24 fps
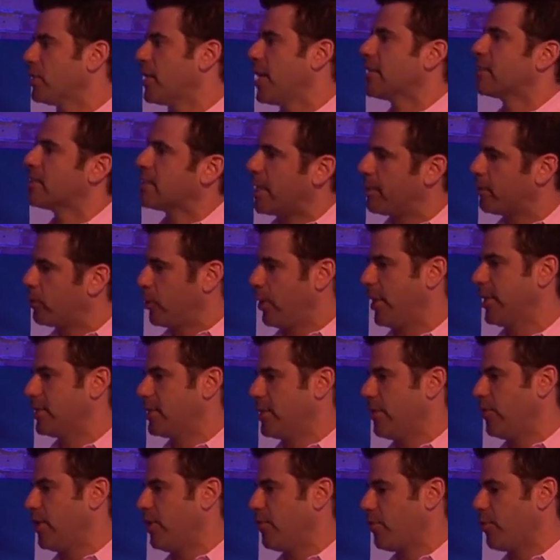that same
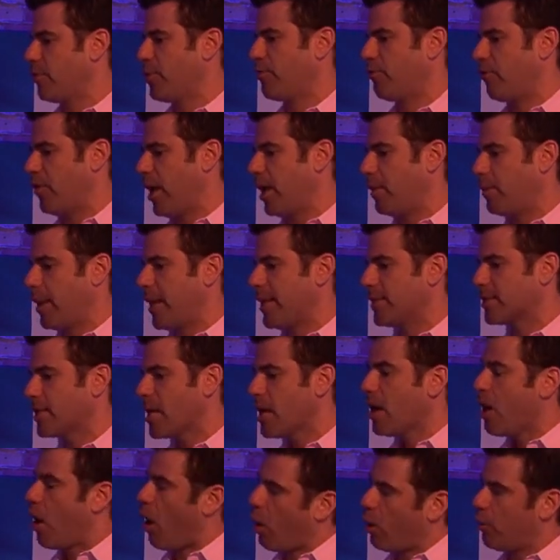creativity from the fan base,
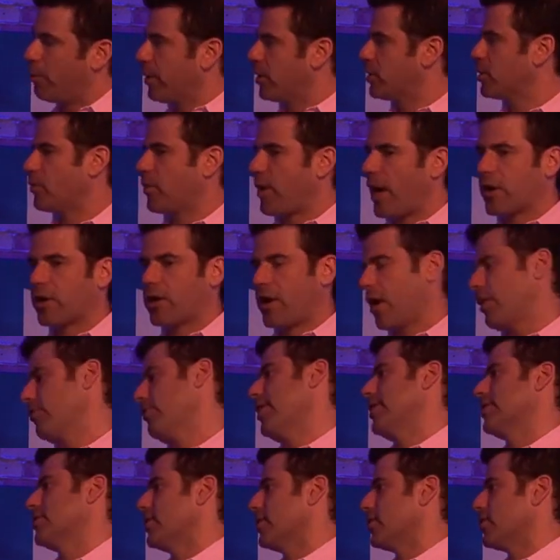all built around kart
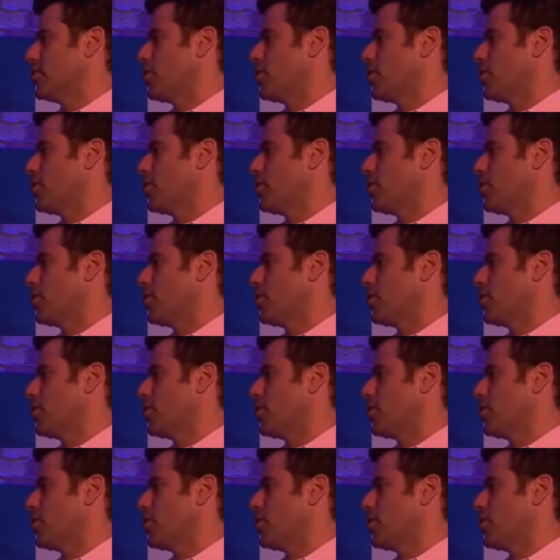racing.